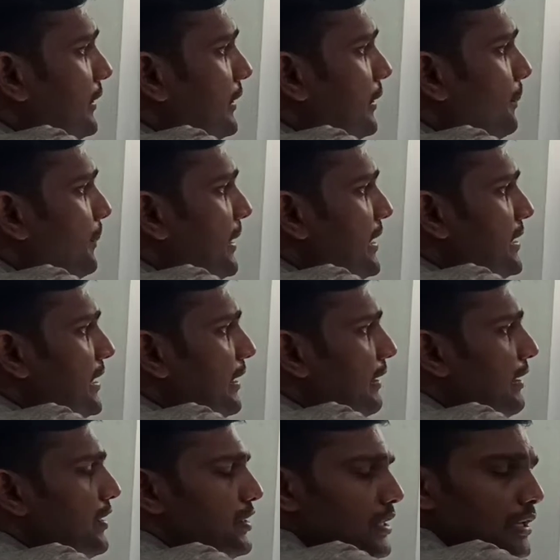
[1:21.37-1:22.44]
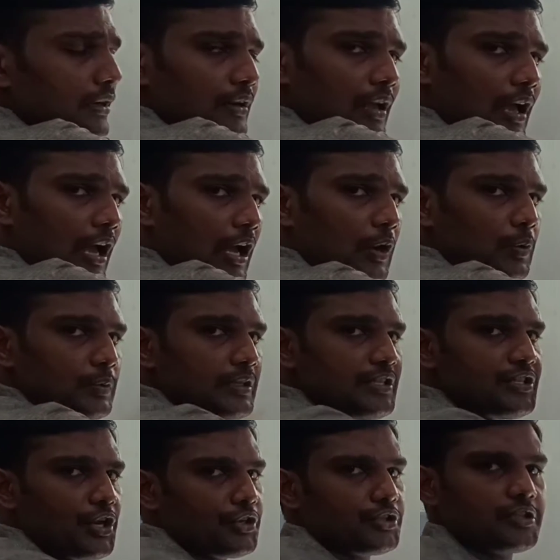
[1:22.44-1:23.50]
depletion region around the
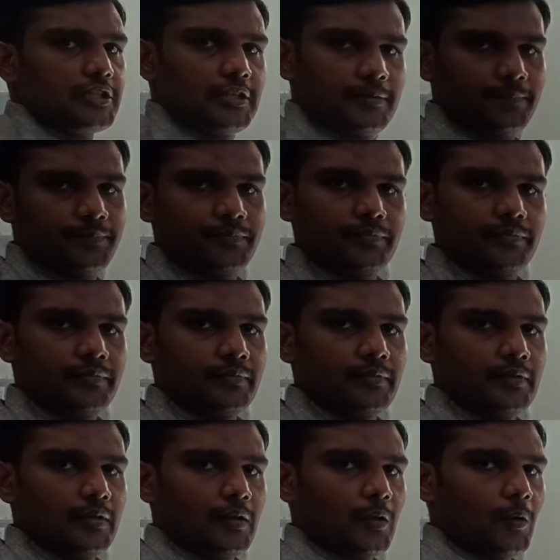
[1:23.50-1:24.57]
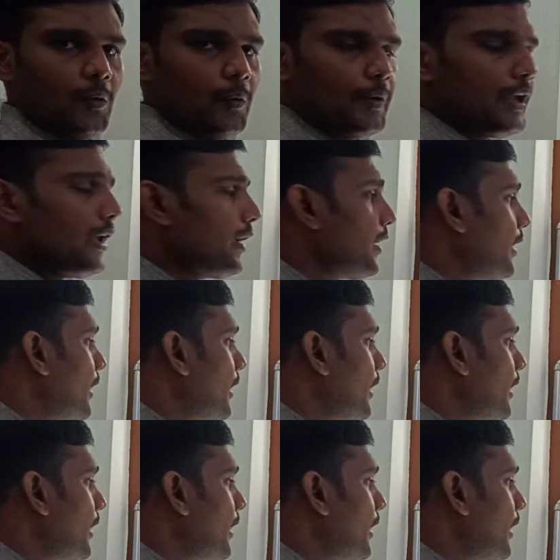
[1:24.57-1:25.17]
junction, okay.